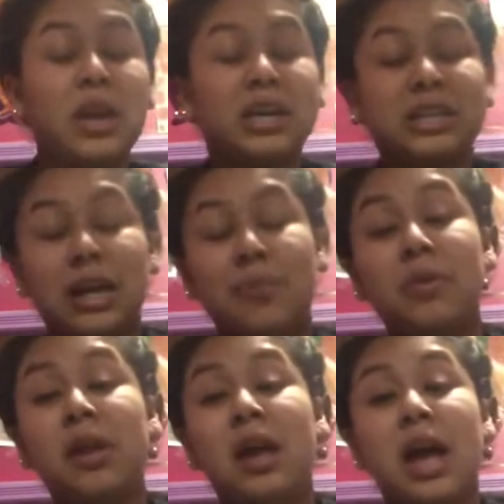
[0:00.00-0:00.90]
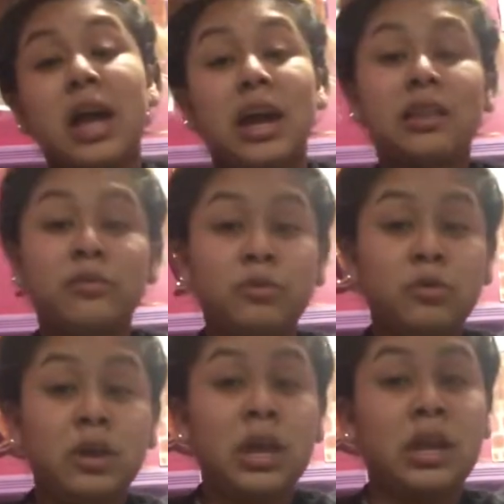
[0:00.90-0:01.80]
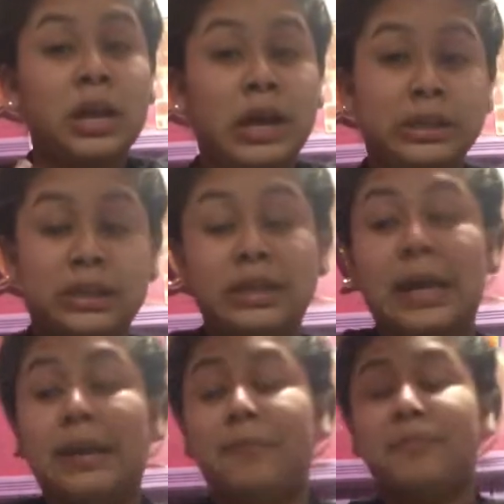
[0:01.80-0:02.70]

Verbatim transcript: except I got the moon and he got the sun.